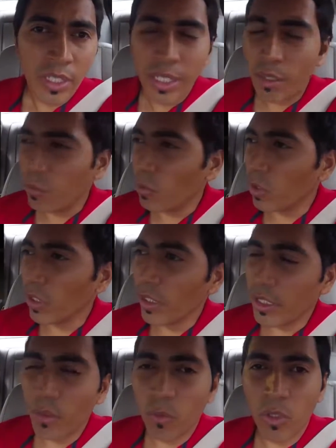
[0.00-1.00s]
and
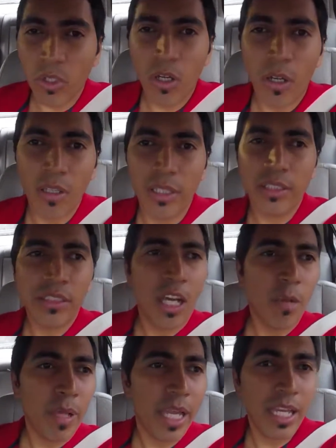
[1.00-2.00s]
we'll call it
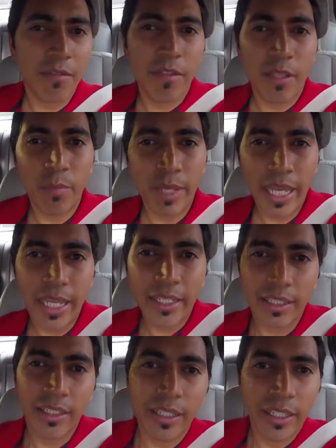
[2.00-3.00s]
top half of the back
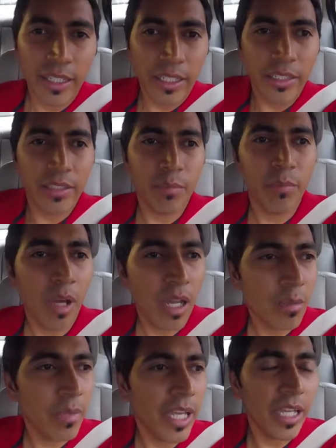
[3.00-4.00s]
and
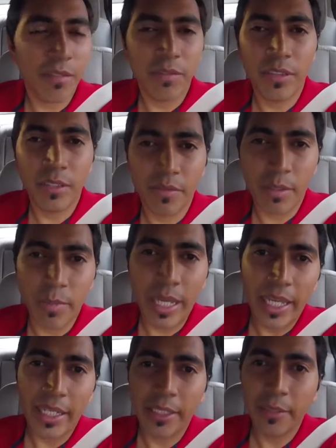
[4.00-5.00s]
bottom half of the back.